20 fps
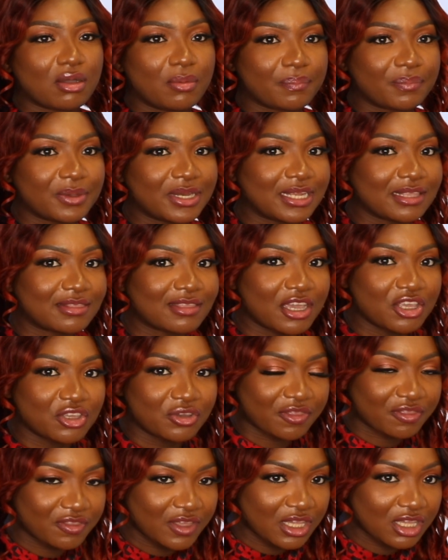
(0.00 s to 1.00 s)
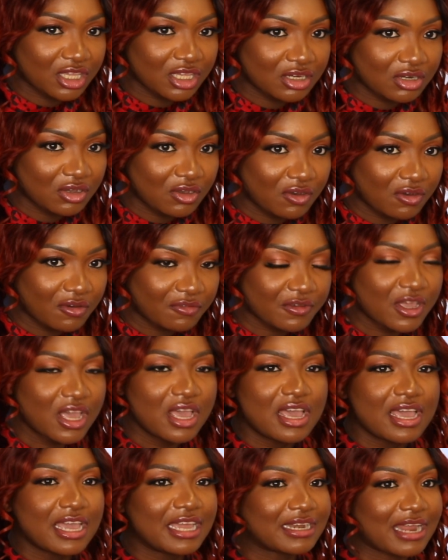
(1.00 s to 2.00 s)
company that you're thinking of
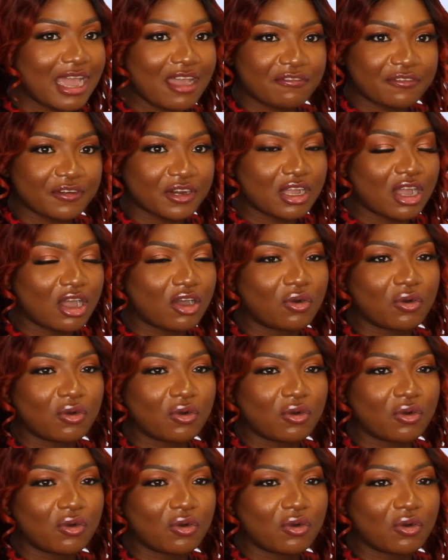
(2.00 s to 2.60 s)
in Africa,